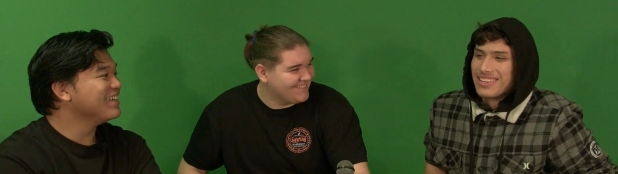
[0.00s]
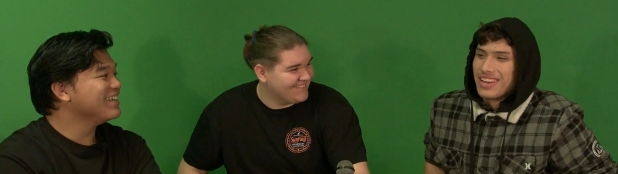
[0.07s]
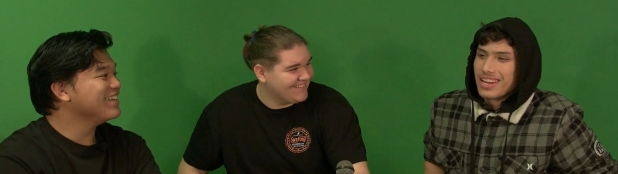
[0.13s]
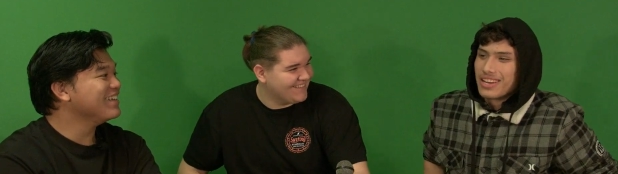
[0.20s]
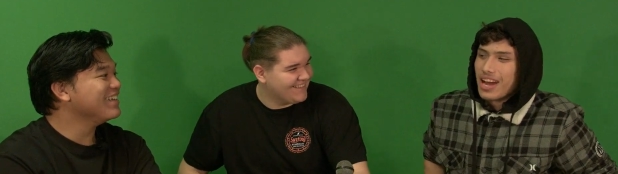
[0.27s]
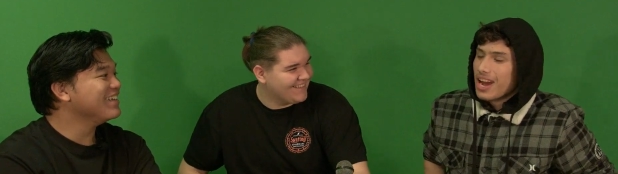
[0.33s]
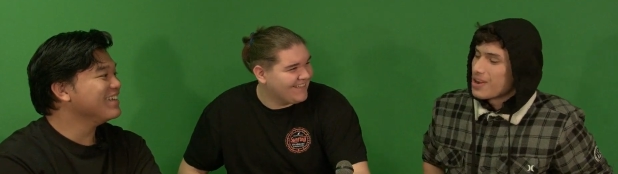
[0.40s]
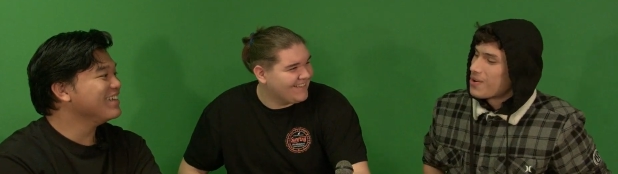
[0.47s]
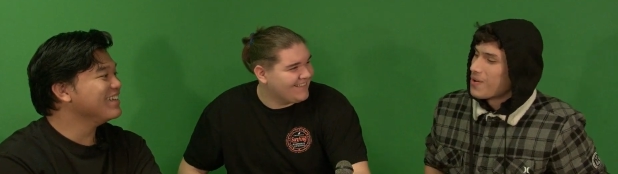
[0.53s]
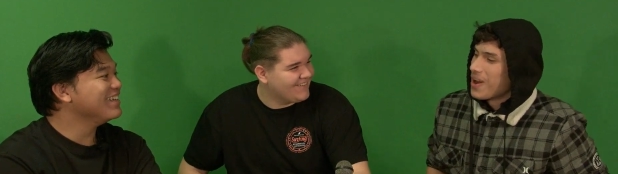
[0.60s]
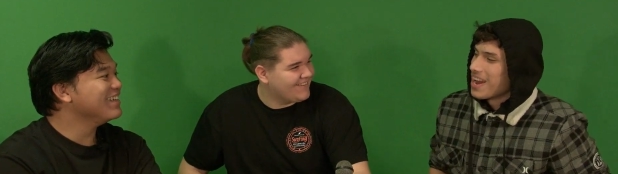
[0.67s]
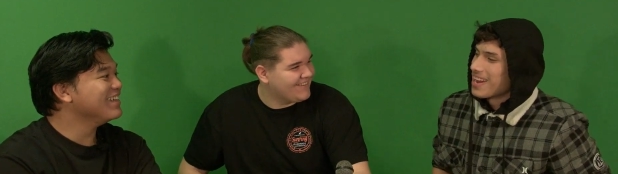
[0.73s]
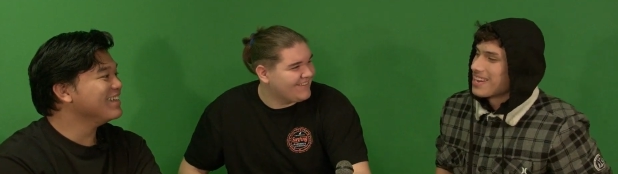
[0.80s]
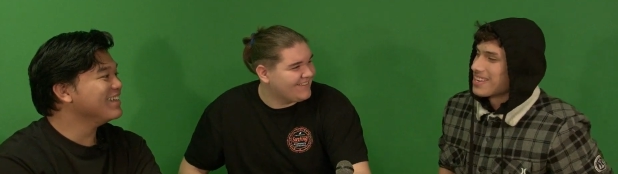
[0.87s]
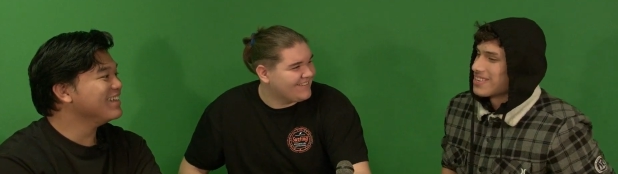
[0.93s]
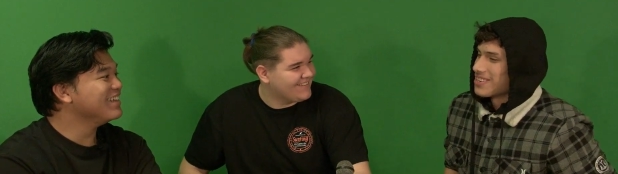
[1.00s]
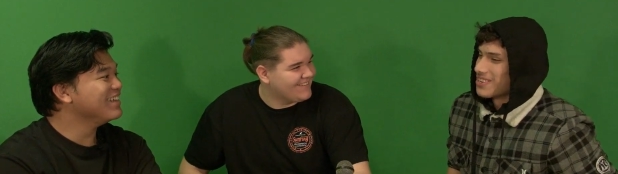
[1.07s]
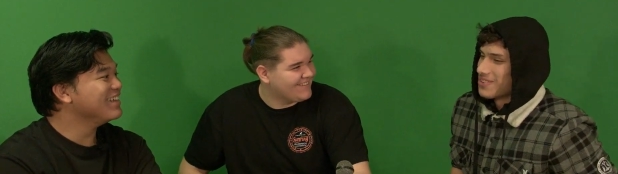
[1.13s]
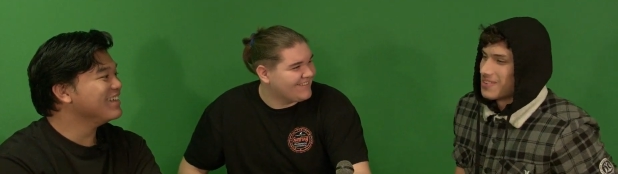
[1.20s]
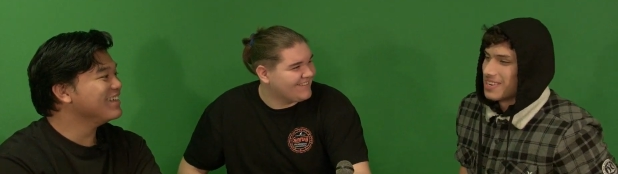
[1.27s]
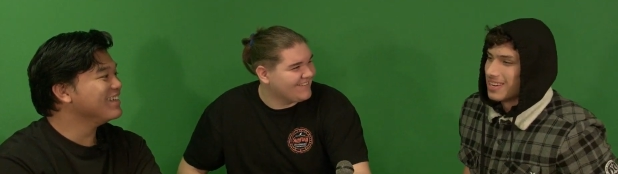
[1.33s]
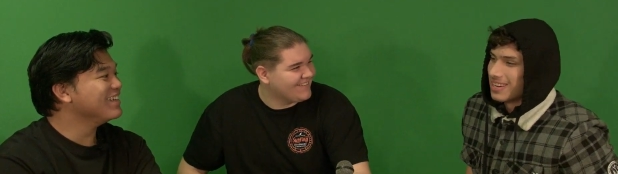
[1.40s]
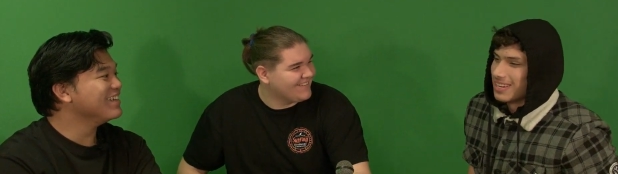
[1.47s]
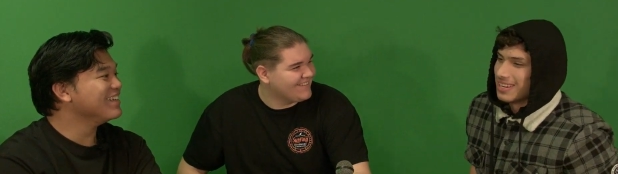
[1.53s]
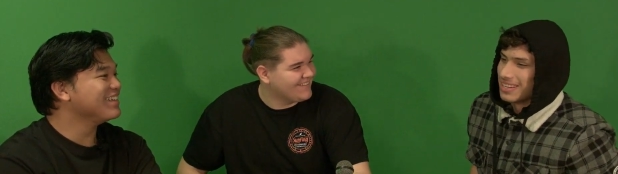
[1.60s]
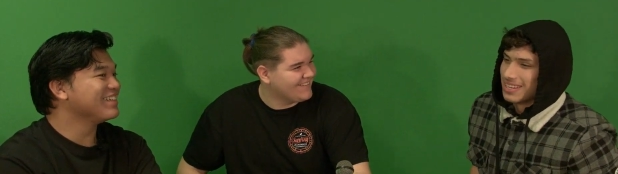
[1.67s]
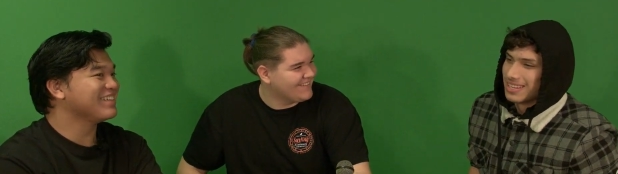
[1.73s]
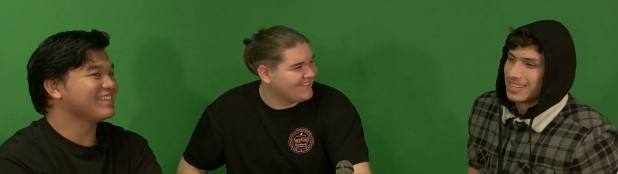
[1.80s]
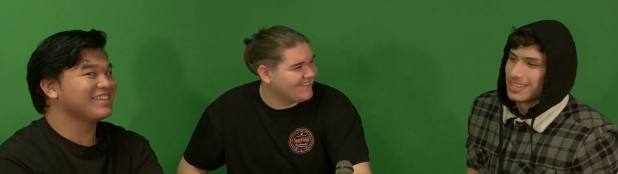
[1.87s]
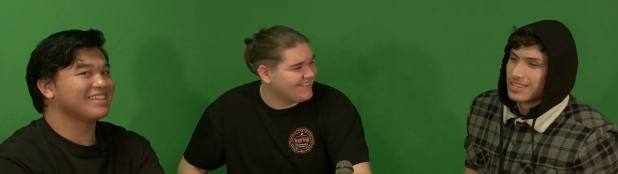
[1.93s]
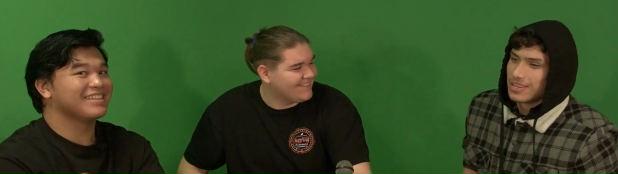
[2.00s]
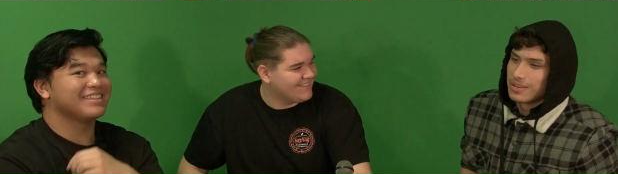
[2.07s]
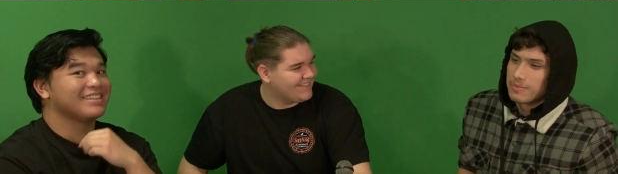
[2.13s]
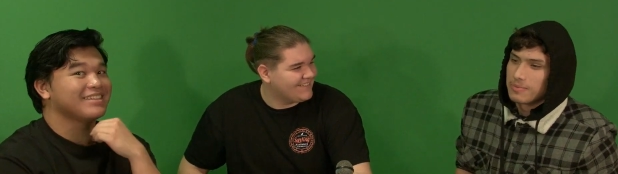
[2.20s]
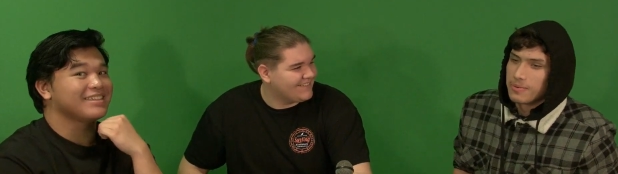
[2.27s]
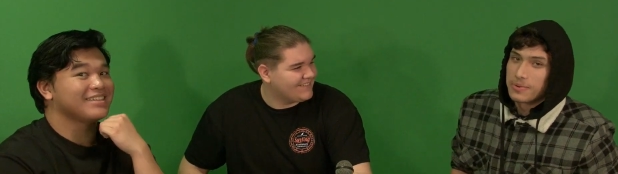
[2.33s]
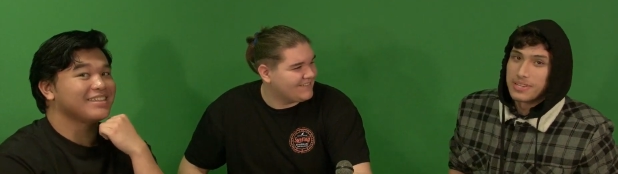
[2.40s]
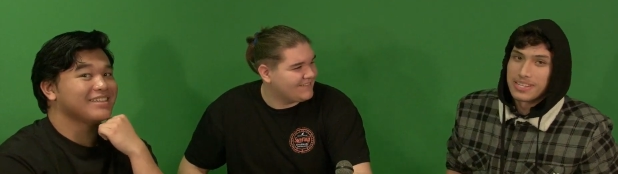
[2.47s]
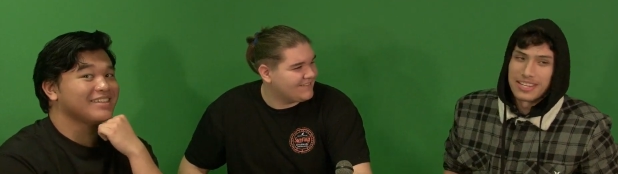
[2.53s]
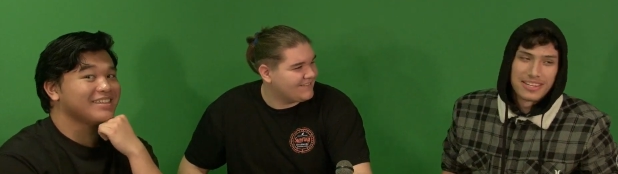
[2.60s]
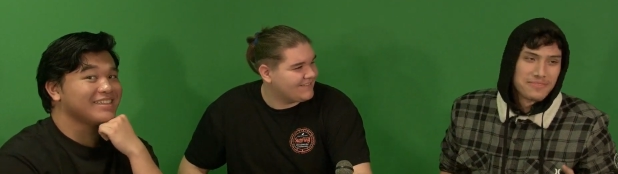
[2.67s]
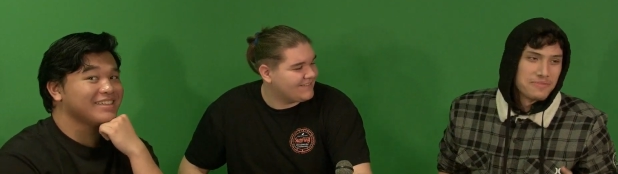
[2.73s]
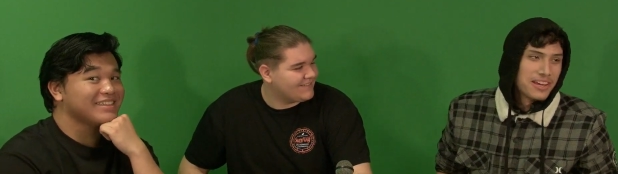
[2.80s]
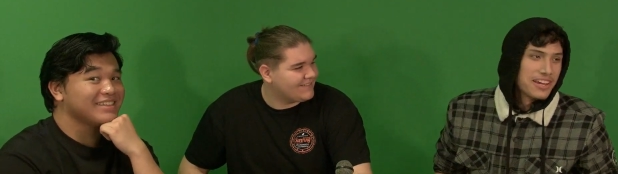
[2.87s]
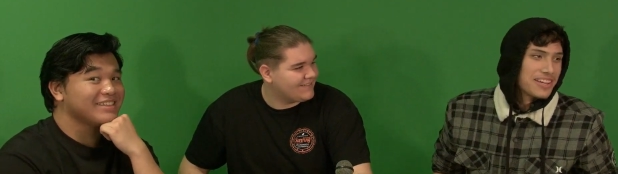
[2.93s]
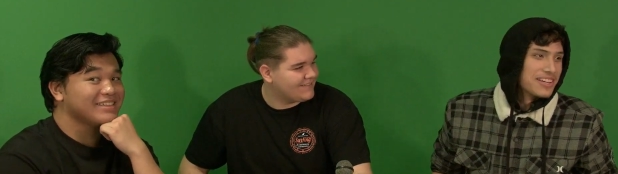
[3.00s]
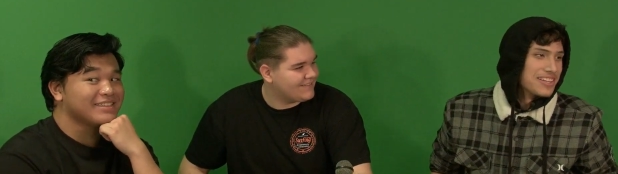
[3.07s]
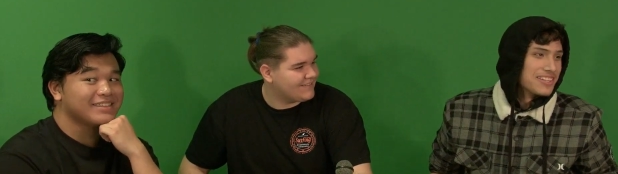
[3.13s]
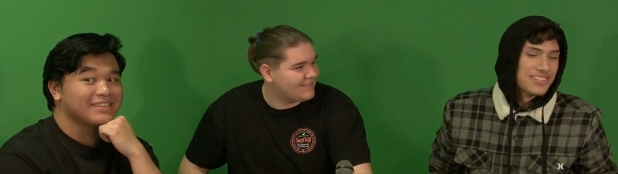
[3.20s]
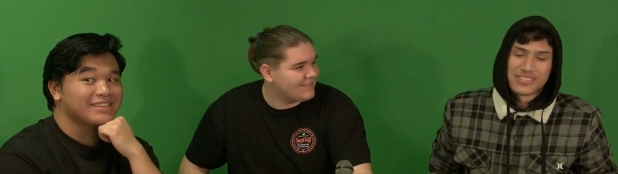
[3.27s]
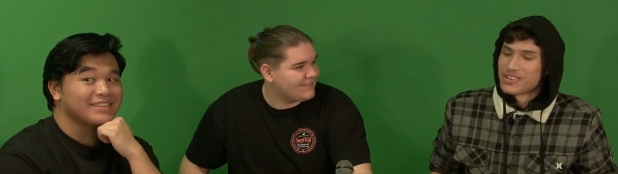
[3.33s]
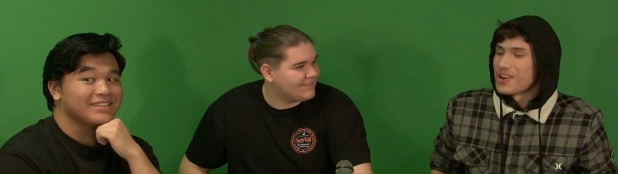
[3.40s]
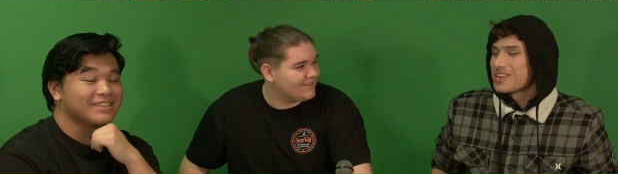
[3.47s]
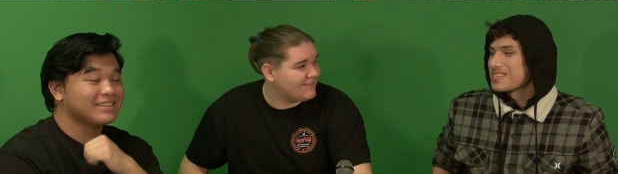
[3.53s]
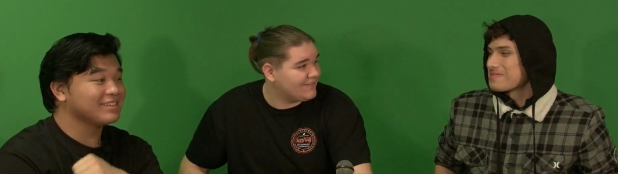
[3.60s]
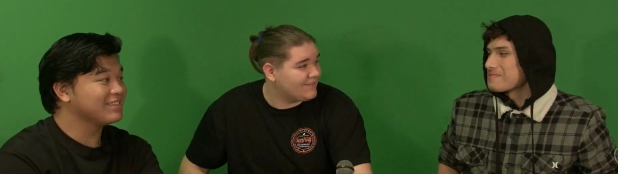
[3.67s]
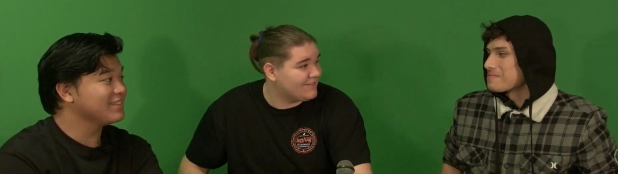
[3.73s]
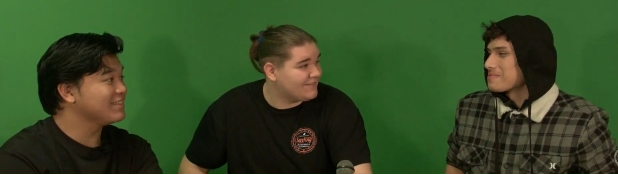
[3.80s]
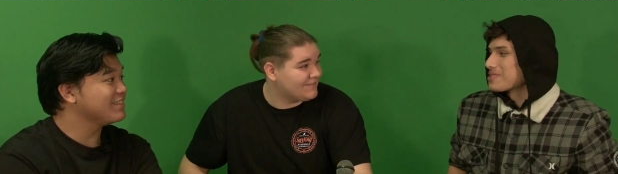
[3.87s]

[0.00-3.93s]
Speaker 1: not, not quite, you know. Uh, but we did make a, this awesome,